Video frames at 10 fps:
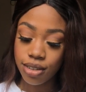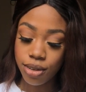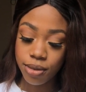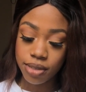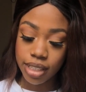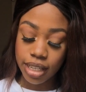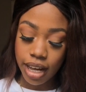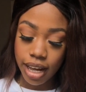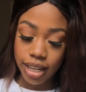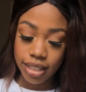Of the
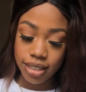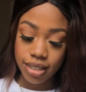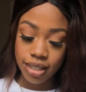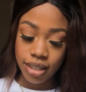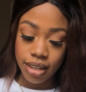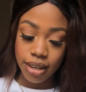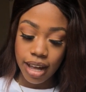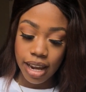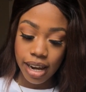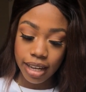guys,
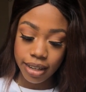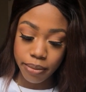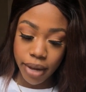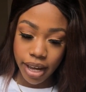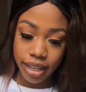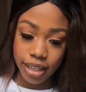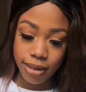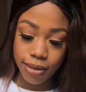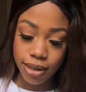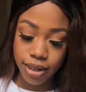I like Mike,
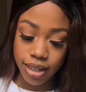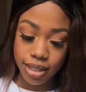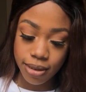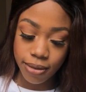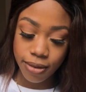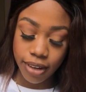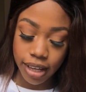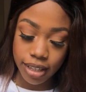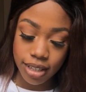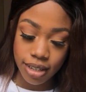even though he's a
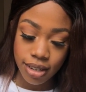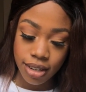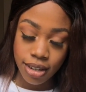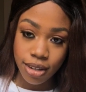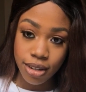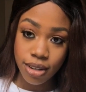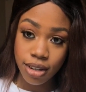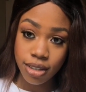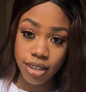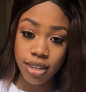fed.
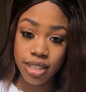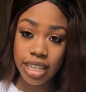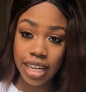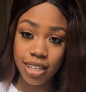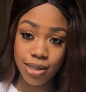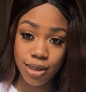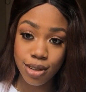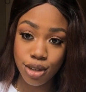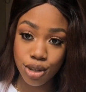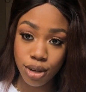Connor looks like he's going
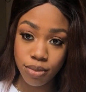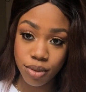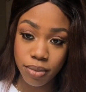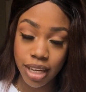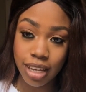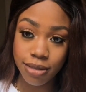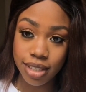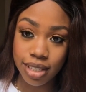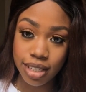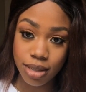to chomp me if
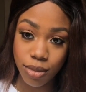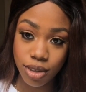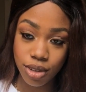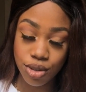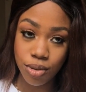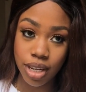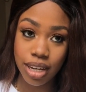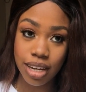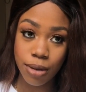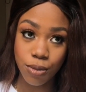he sees me on the street,
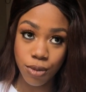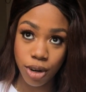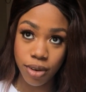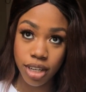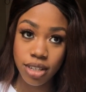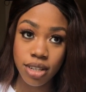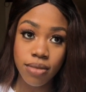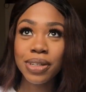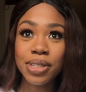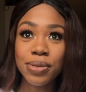and I'm worried.
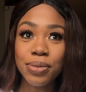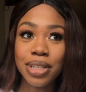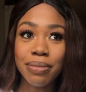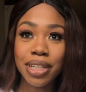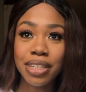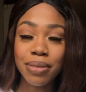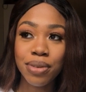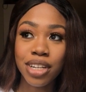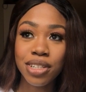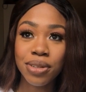Because it's really made an
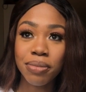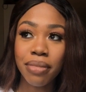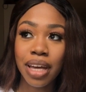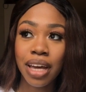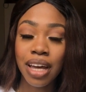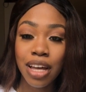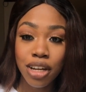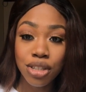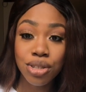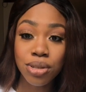impression on me.
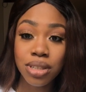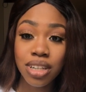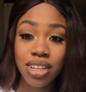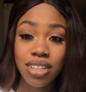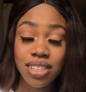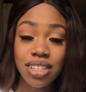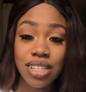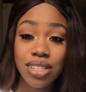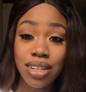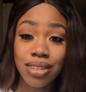Shauna, you
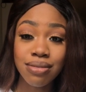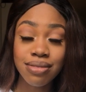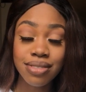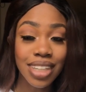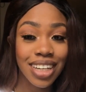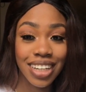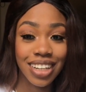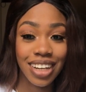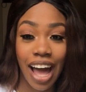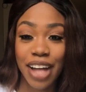need to,
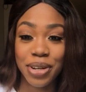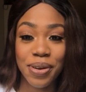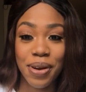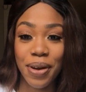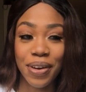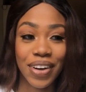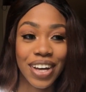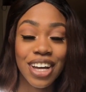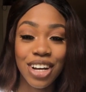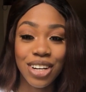I don't know,
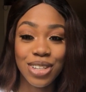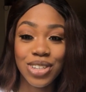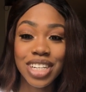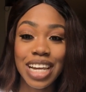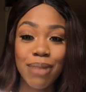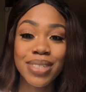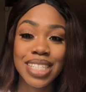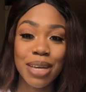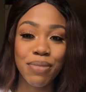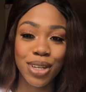you need lemsip.